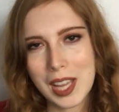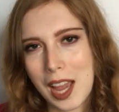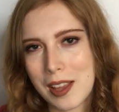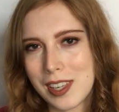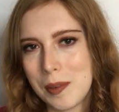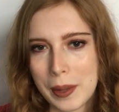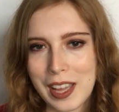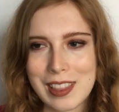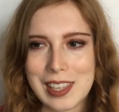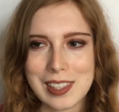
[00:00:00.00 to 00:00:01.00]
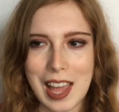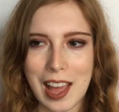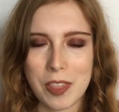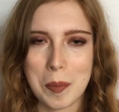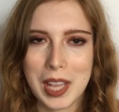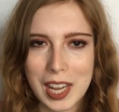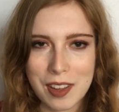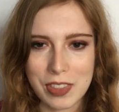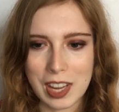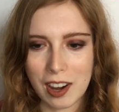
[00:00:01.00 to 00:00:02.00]
I did get this at the beginning
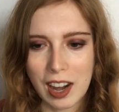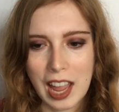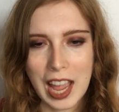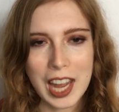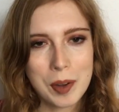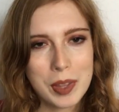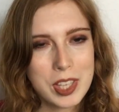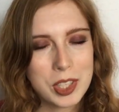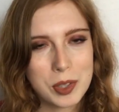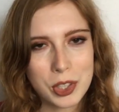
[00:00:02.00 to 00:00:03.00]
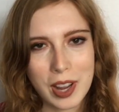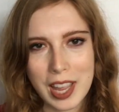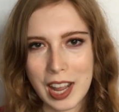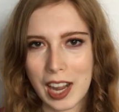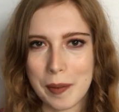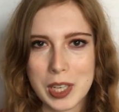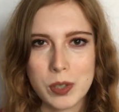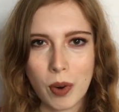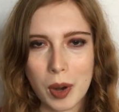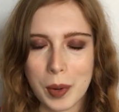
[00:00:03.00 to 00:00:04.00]
of the year and I really do enjoy it, and I reach
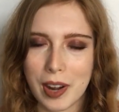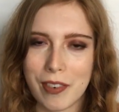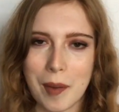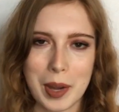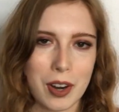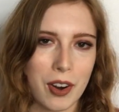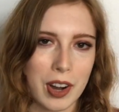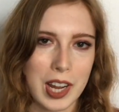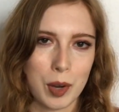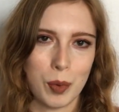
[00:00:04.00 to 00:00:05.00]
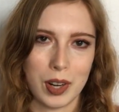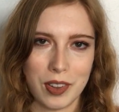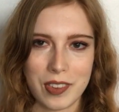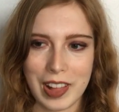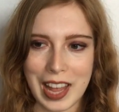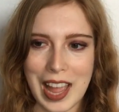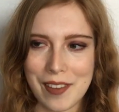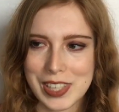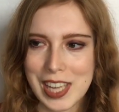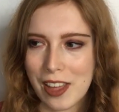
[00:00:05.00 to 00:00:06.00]
for it whenever I'm in a hurry and want to look like I have
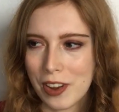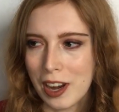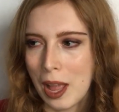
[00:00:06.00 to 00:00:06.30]
it together,